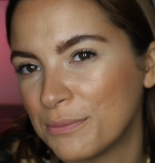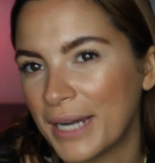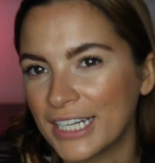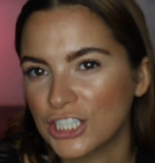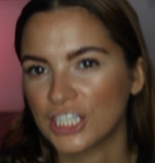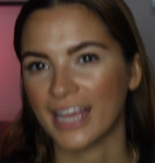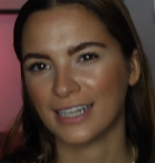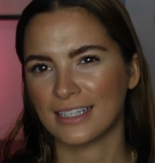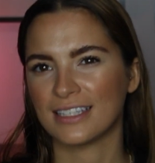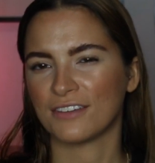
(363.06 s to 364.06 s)
much, and
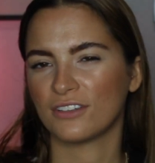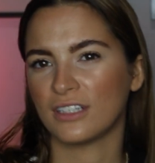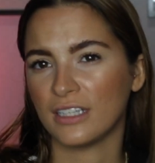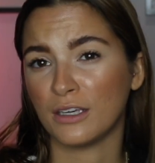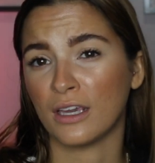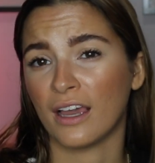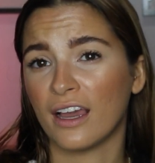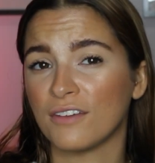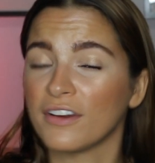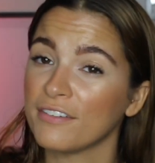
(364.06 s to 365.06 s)
it's definitely
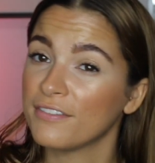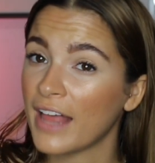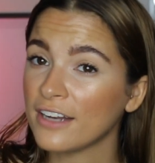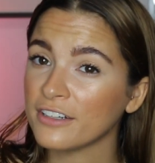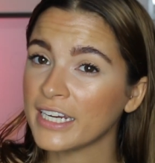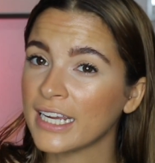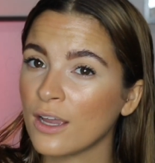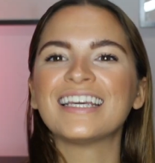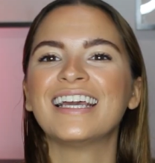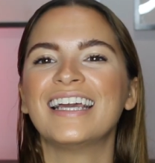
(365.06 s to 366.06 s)
very
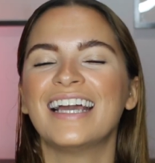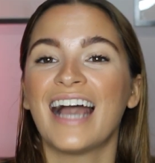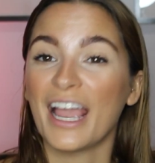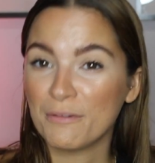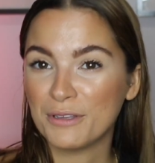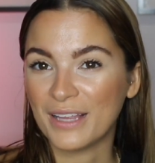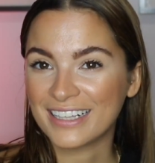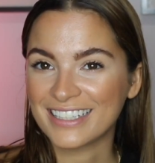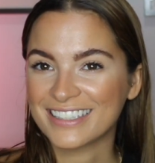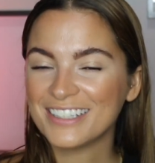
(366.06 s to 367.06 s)
flattering. I hope you
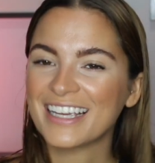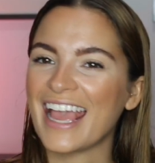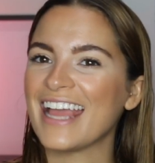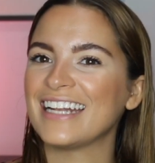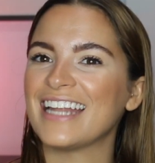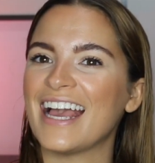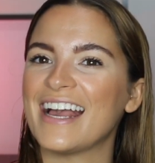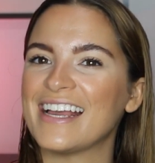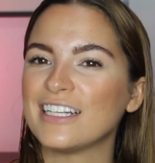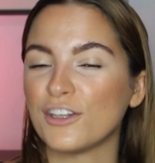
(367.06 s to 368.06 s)
like this look, and
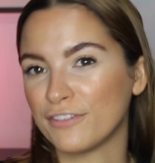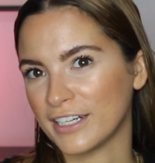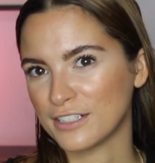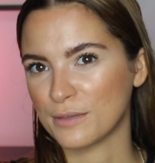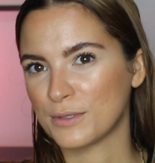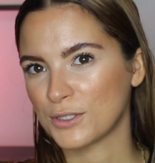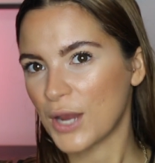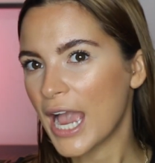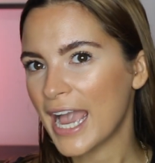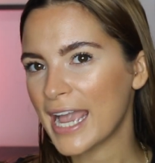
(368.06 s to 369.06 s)
don't forget to
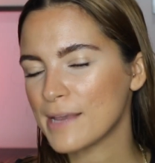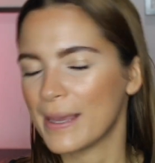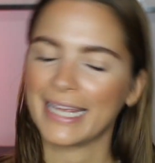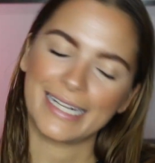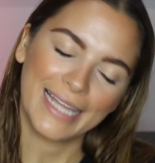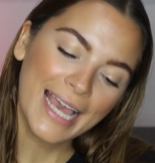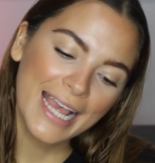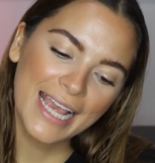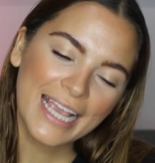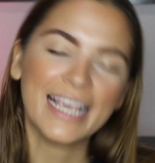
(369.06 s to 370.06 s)
subscribe and
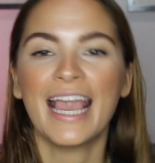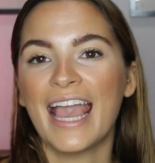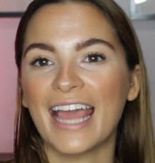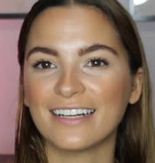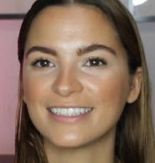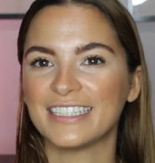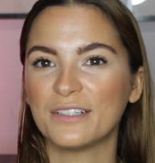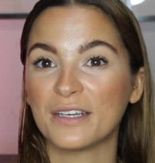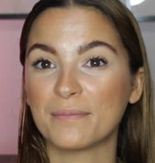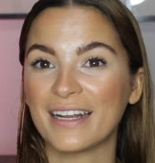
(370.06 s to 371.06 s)
like, and I'll see
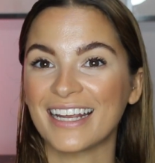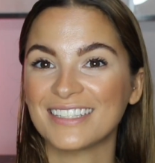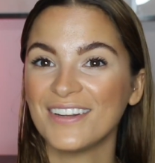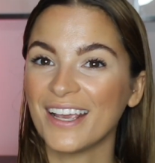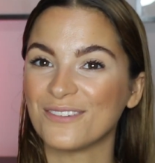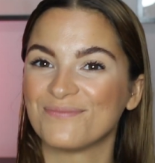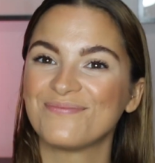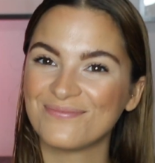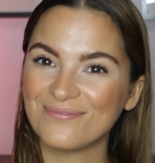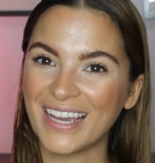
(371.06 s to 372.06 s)
you in my next video.
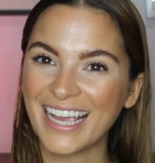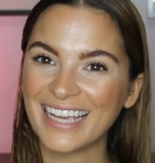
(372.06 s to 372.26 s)
Bye